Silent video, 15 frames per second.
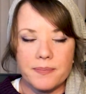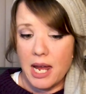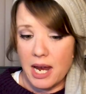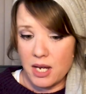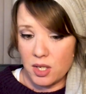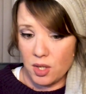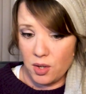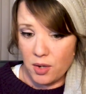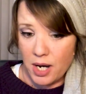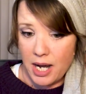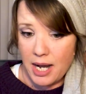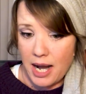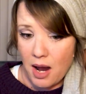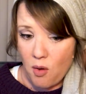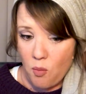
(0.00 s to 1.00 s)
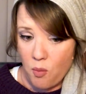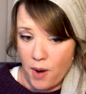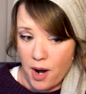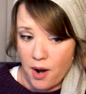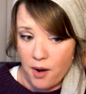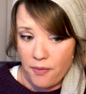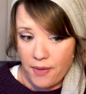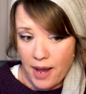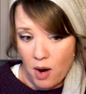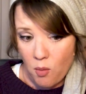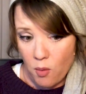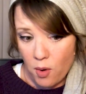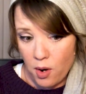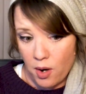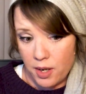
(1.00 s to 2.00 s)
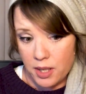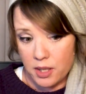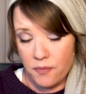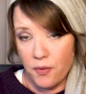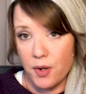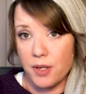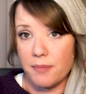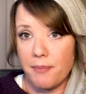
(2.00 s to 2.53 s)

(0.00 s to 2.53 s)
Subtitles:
is looking at where that word is first